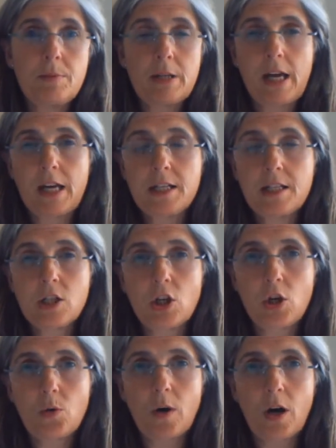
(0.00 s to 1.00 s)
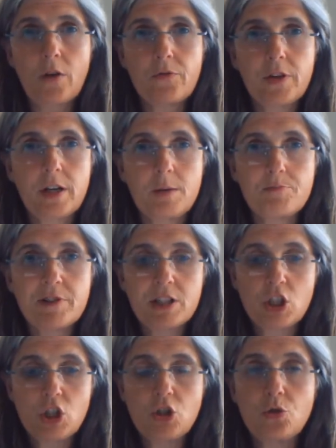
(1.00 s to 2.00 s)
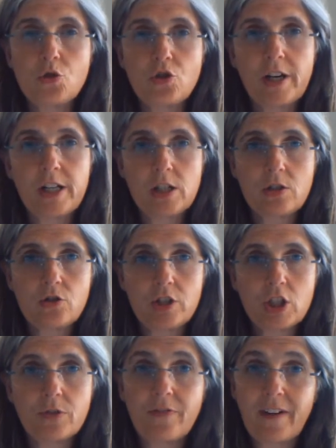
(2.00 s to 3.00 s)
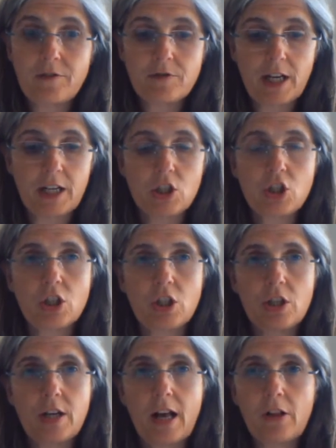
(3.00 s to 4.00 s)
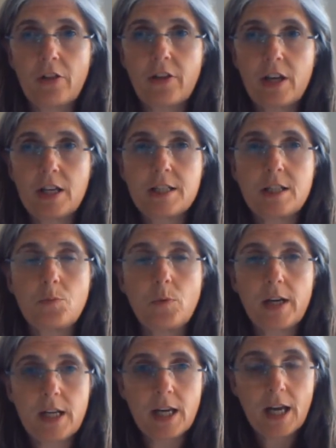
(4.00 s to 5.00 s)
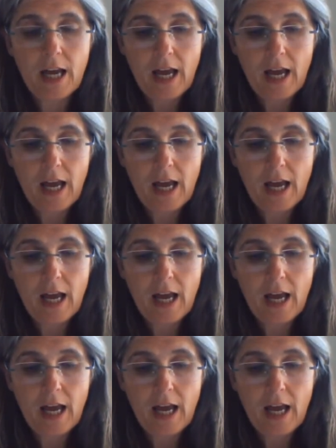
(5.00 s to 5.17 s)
day 2 of the British Nutrition Foundation Healthy Eating Week,